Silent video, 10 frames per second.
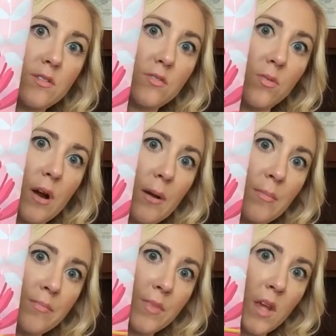Store.
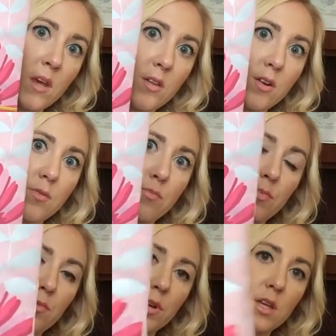They're
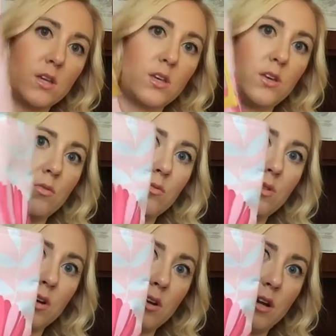really cute.
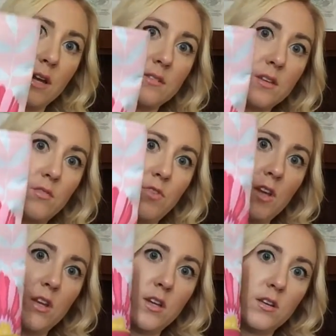They're a nice
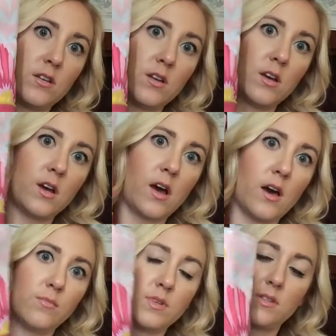convenient
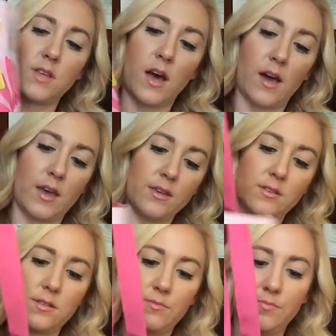um,
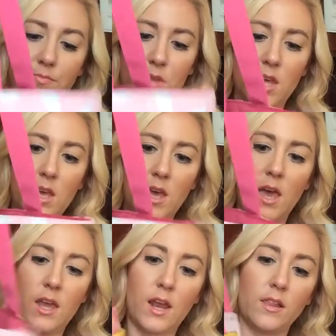size.
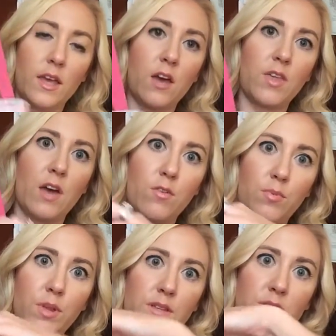And I like how they have a
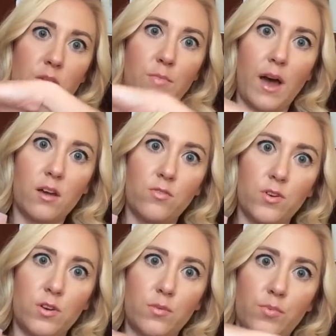place in the back for
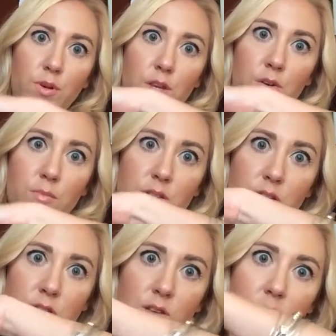you to put your
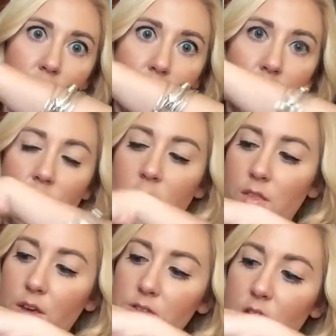business card.
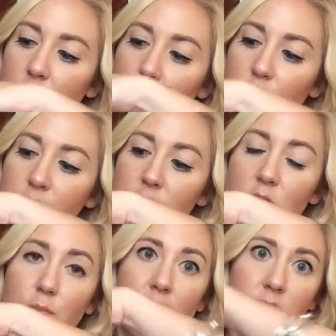They also have a place in the
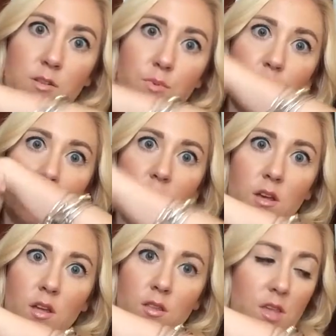back to put
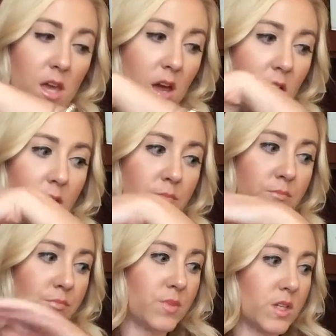the um,
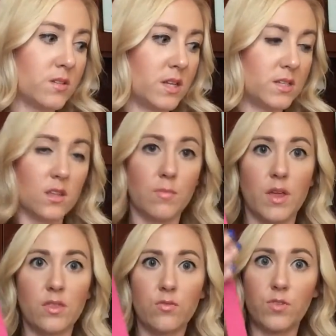scent of the
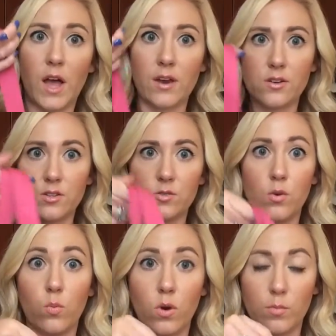month flyers
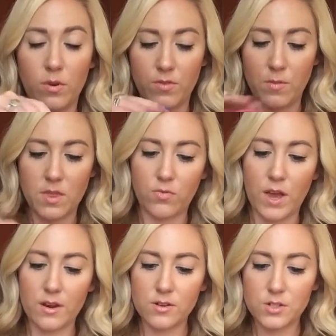or warmer of the month
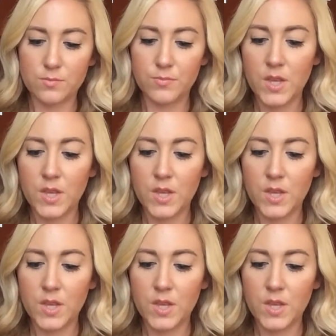flyers.